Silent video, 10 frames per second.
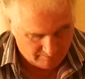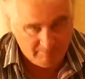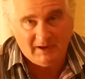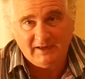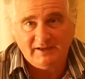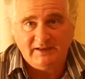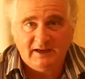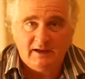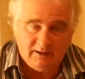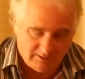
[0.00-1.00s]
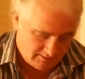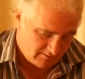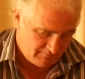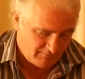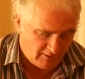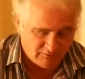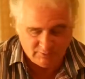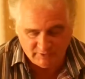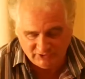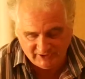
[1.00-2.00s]
magnetic flow
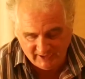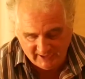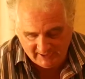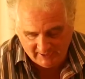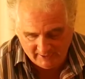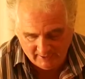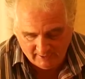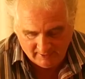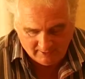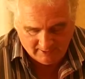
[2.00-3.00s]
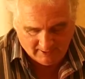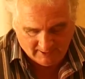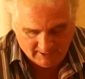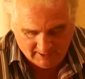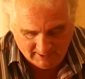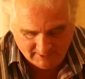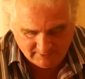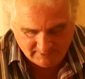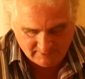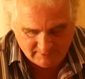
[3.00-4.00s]
switch in here and